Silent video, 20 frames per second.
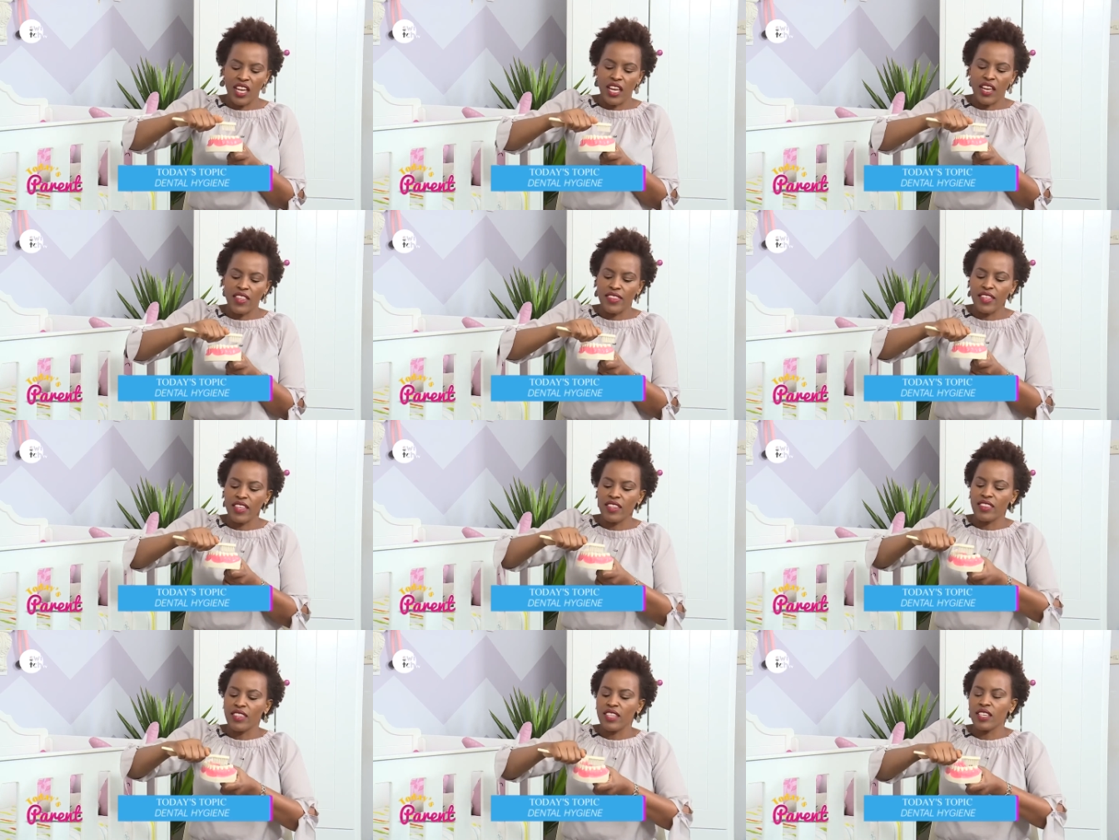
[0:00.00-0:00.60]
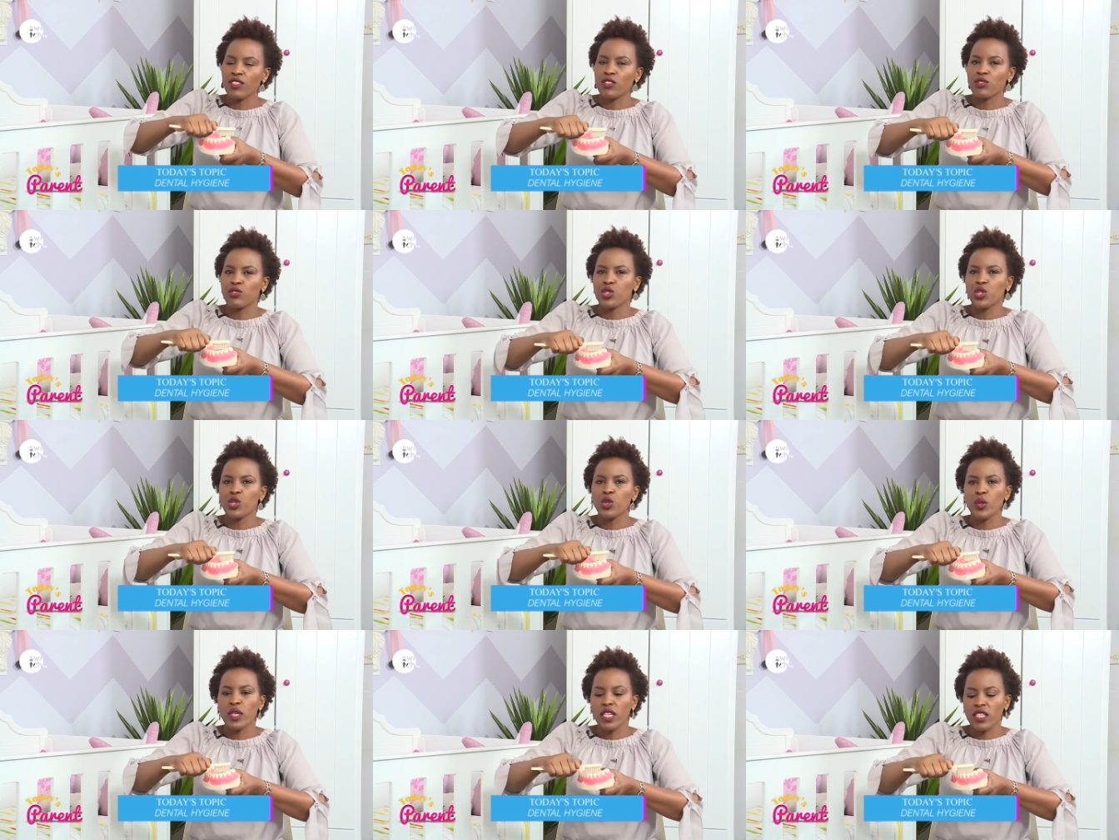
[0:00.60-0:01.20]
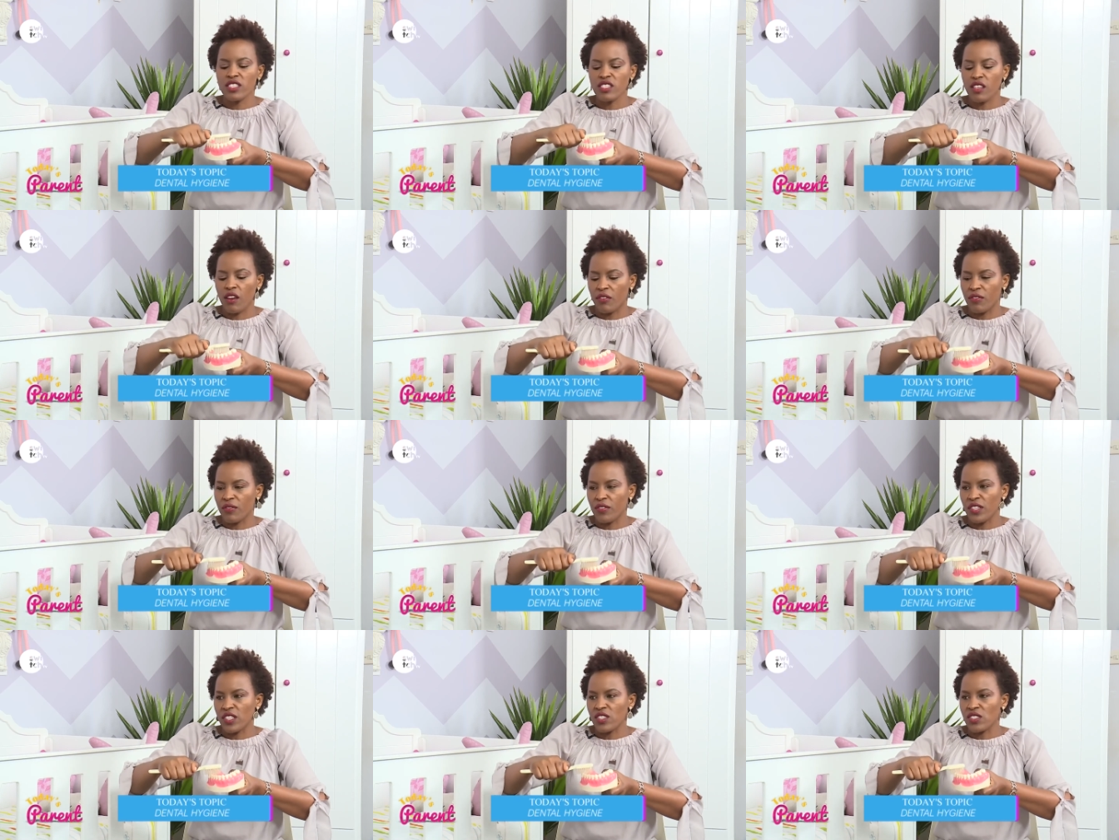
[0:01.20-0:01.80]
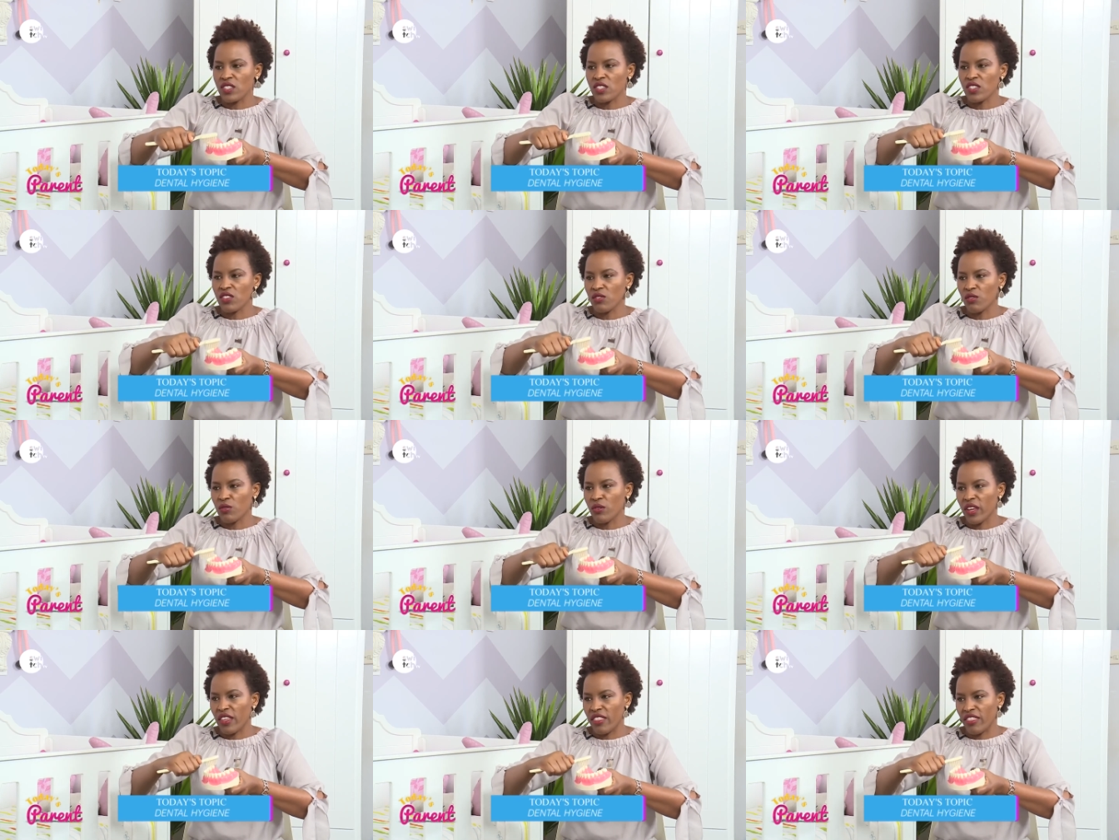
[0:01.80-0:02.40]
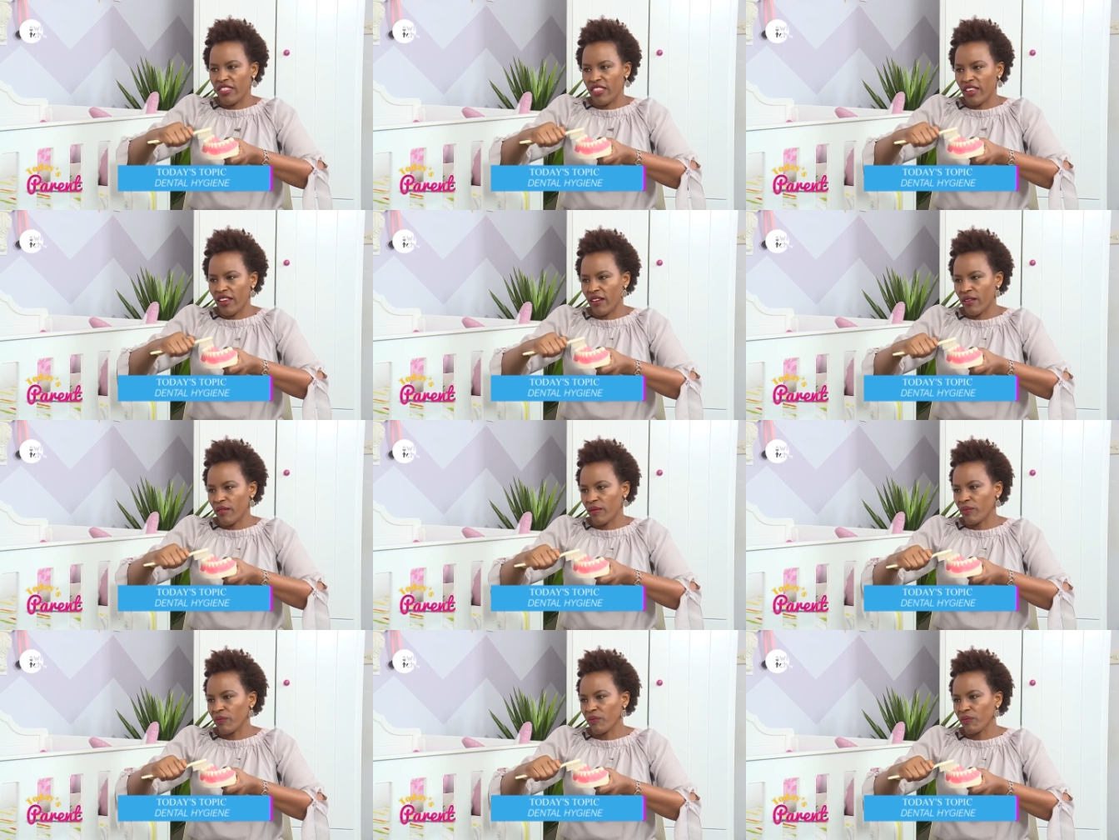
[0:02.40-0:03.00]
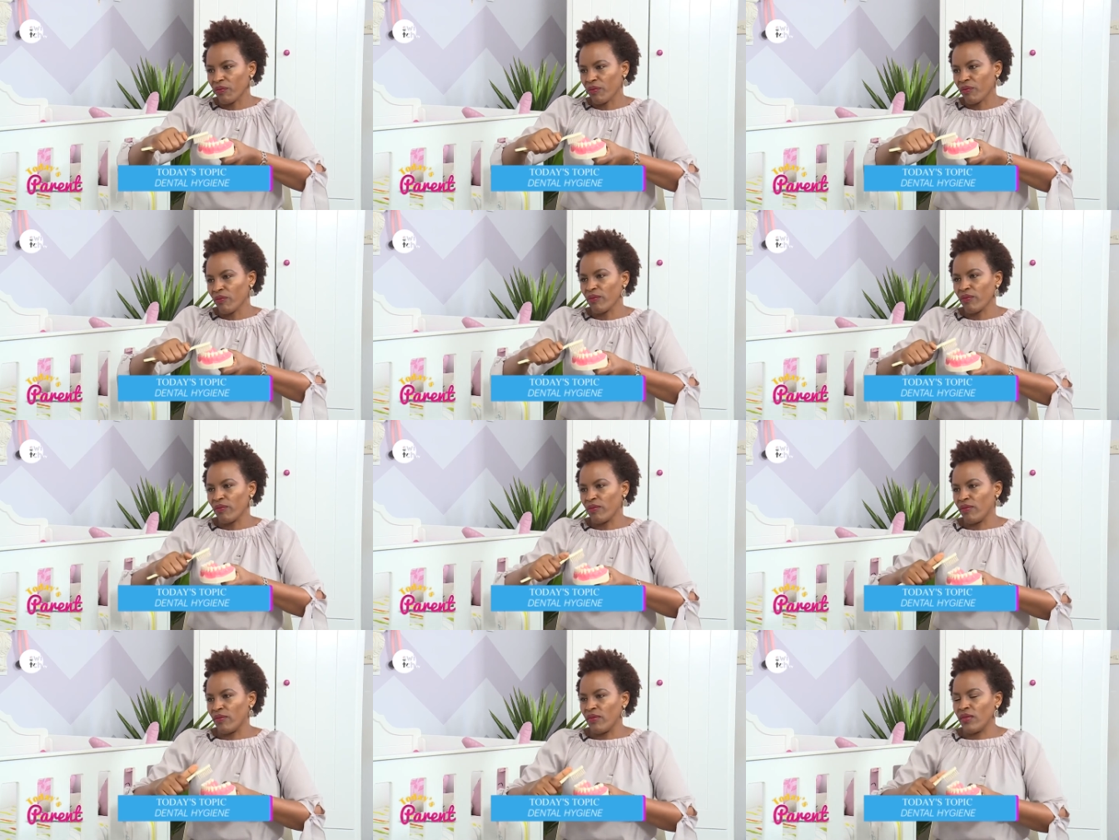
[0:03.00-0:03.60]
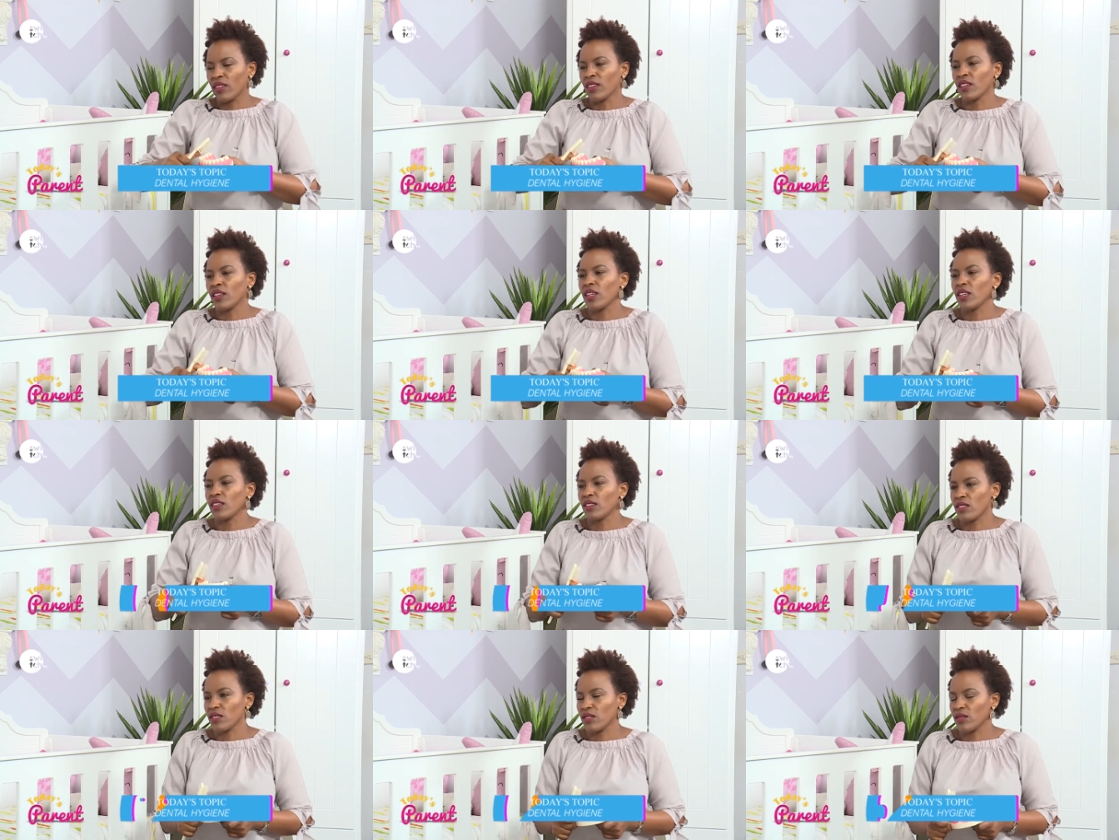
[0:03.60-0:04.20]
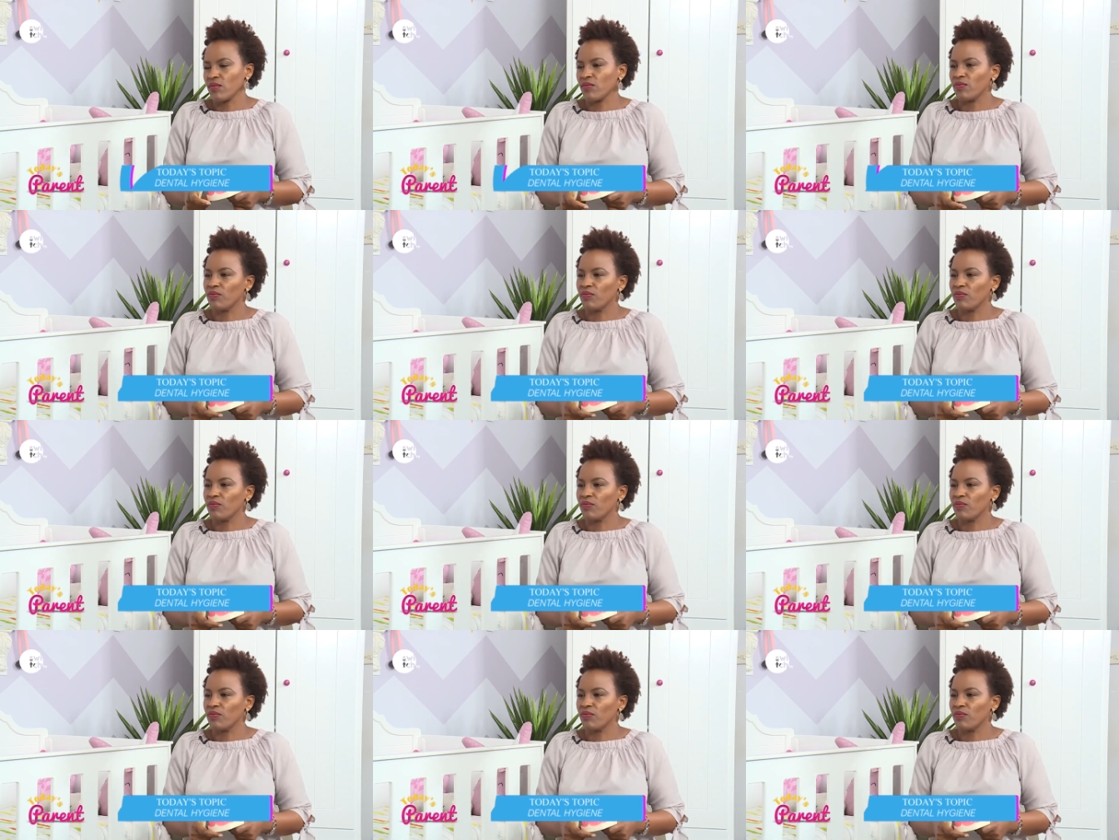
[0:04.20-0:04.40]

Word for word: and then the chewing surface right there. Yes.